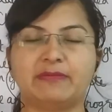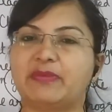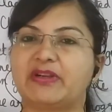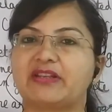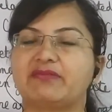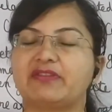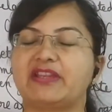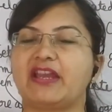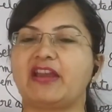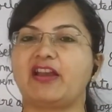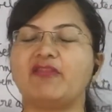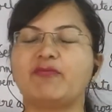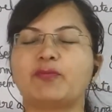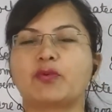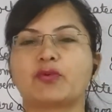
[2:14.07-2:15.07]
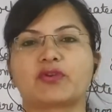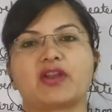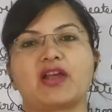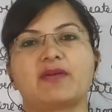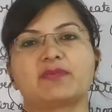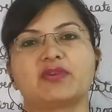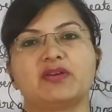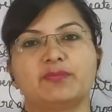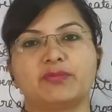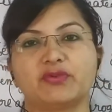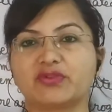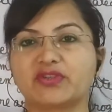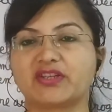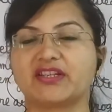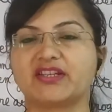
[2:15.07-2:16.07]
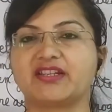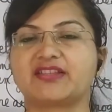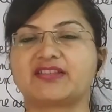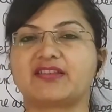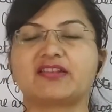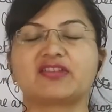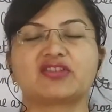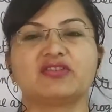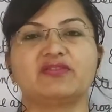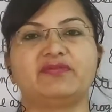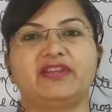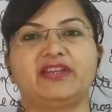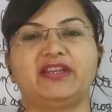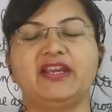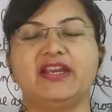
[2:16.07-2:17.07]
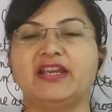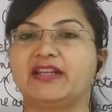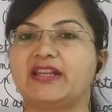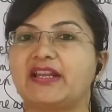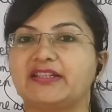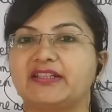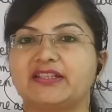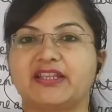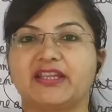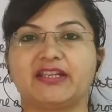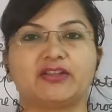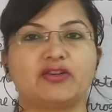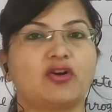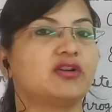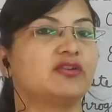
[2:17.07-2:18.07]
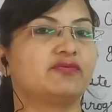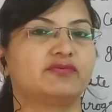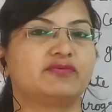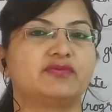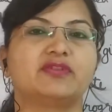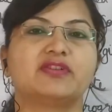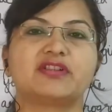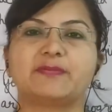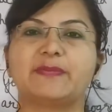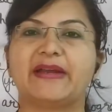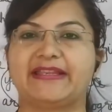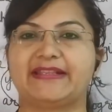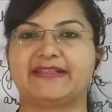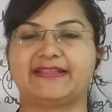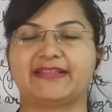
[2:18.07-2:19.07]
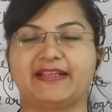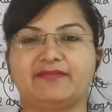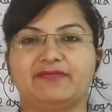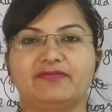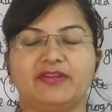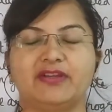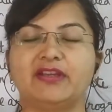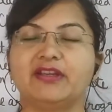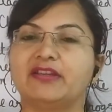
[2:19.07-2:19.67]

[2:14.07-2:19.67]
but we have programmed computer in such a way that it cannot work by itself.